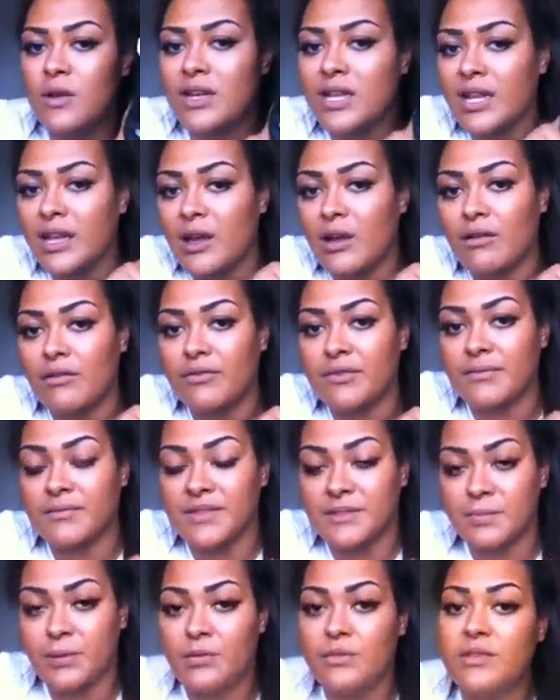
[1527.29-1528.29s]
one he got from
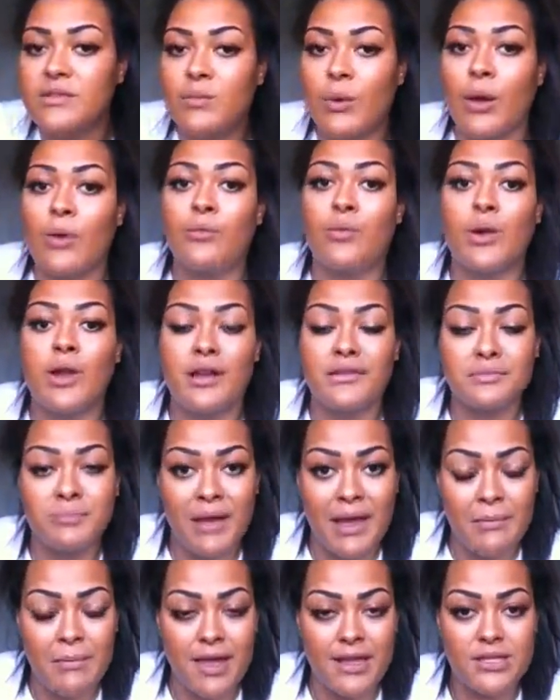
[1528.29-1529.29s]
Sports World when I was
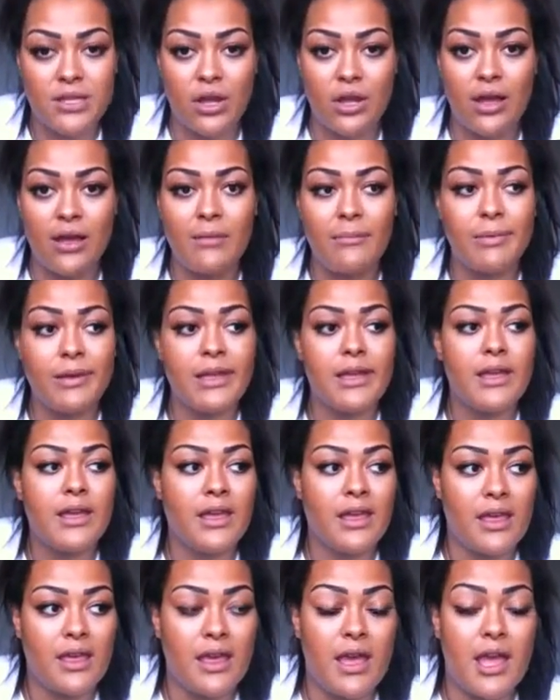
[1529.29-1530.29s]
buying my top,
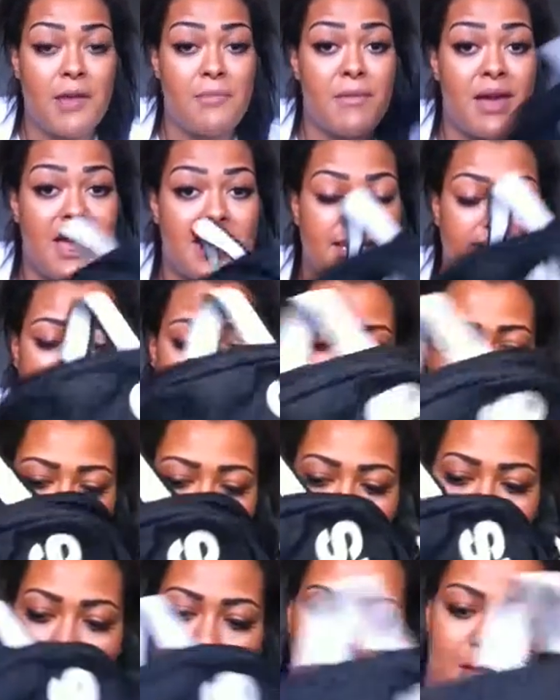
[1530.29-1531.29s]
my Adidas
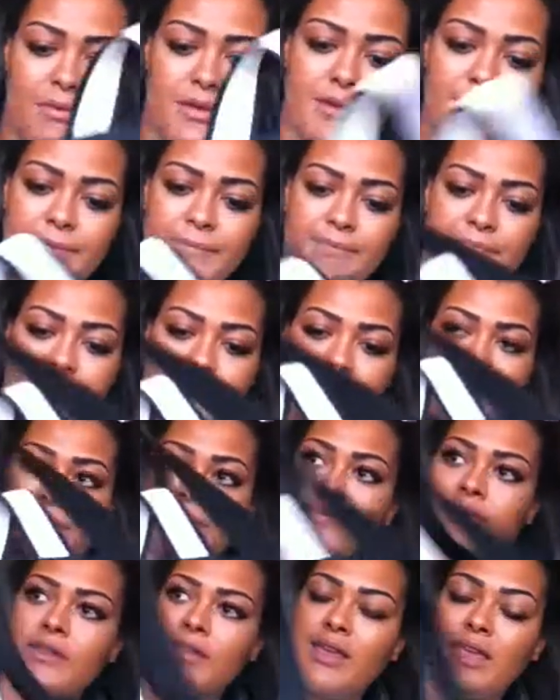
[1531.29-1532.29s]
top.
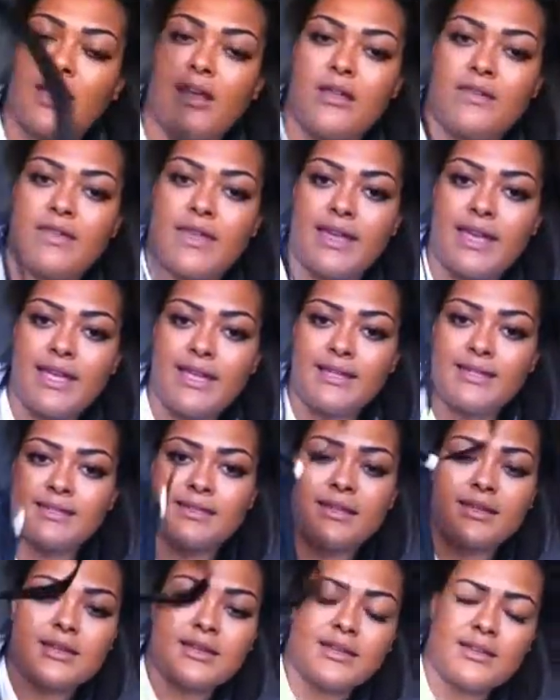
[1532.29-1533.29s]
He got this.